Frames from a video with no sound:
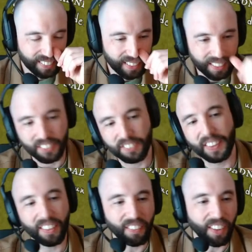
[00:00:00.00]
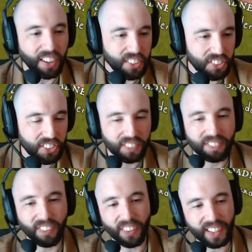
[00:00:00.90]
Spirit Wanders, good
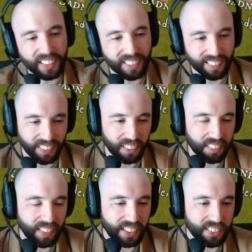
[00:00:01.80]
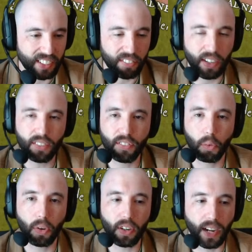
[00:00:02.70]
morning. Welcome in. You're getting ready for
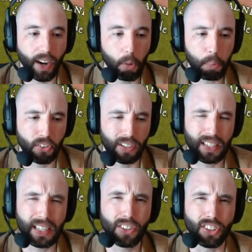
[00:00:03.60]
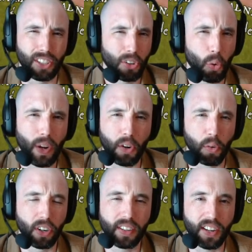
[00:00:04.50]
work. I hope it's an easy, quick
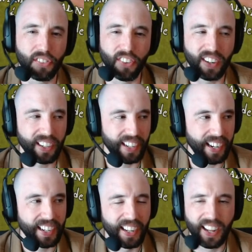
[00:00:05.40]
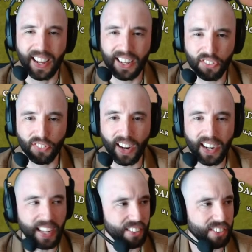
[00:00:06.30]
work day for you today. It's
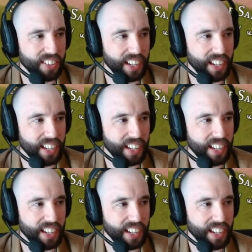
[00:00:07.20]
Friday. It's a day of